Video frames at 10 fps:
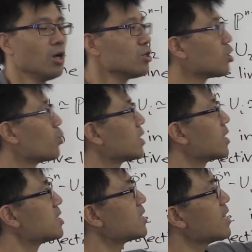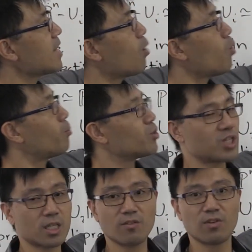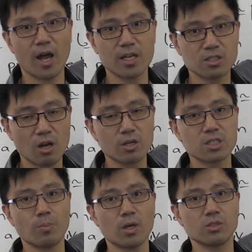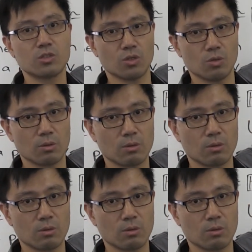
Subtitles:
So we can see now what projective lines correspond to.